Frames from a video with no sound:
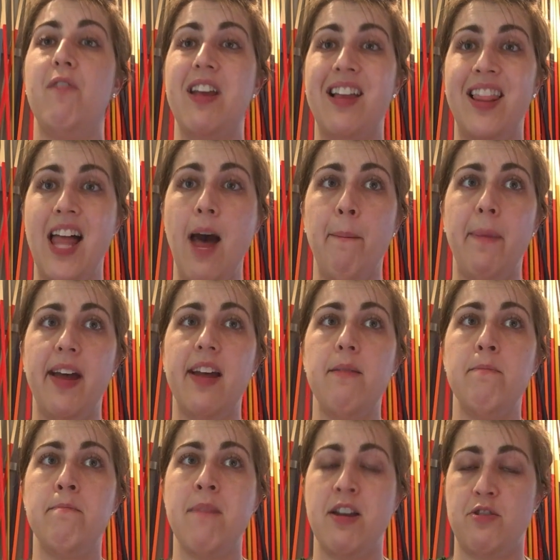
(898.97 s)
we clap it,
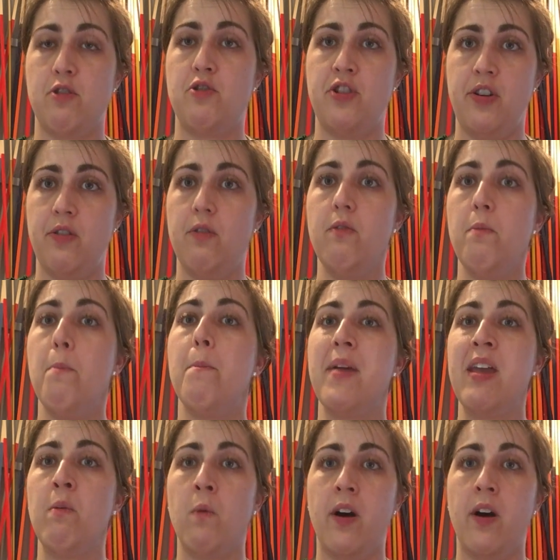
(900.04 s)
measure 2, beat